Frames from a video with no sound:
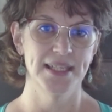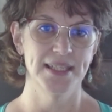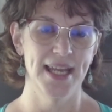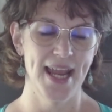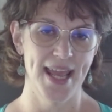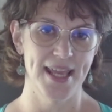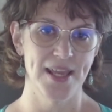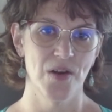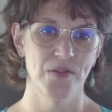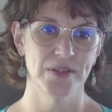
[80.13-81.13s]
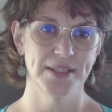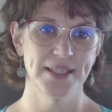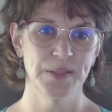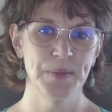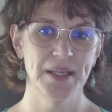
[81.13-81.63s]
Today, over
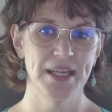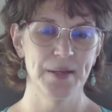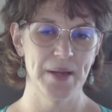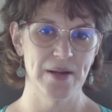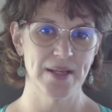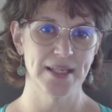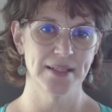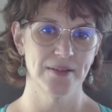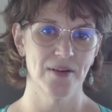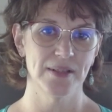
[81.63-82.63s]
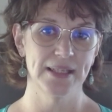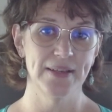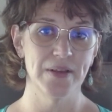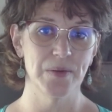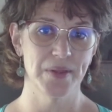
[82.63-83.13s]
6 million Americans are
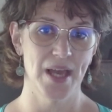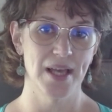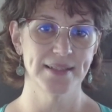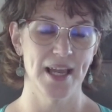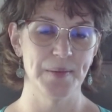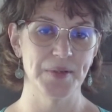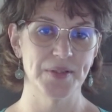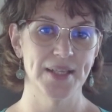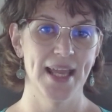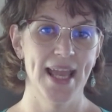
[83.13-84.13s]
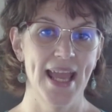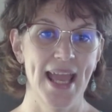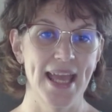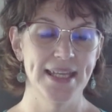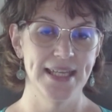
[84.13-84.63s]
living with Alzheimer's,
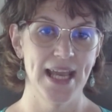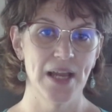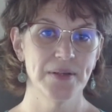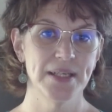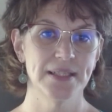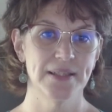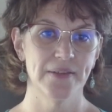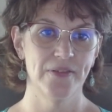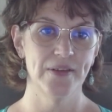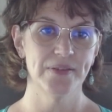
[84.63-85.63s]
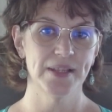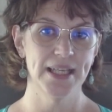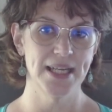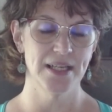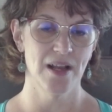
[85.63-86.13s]
and now it's the fifth
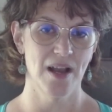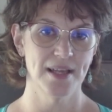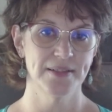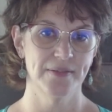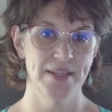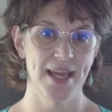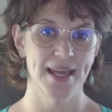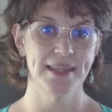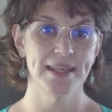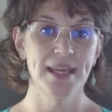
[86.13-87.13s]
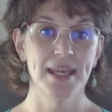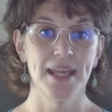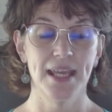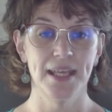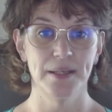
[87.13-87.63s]
leading cause of death
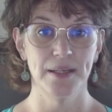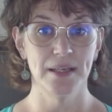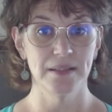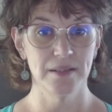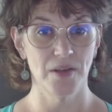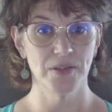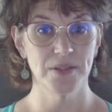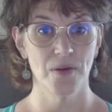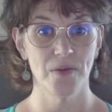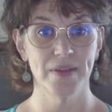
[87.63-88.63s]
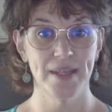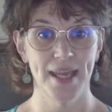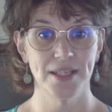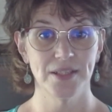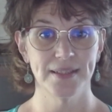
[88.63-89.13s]
in adults over the
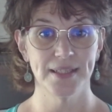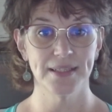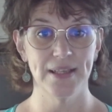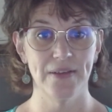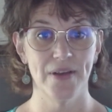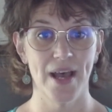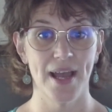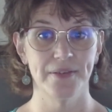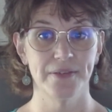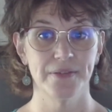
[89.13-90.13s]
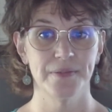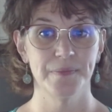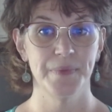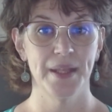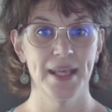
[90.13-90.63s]
age of 65.
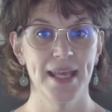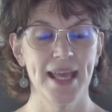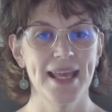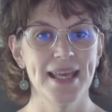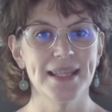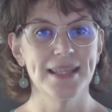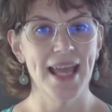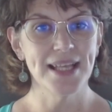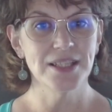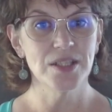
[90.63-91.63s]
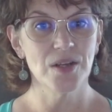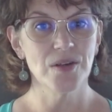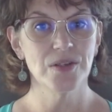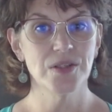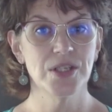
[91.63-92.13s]
That
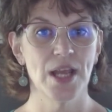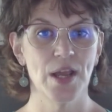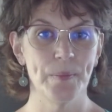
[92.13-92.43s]
surge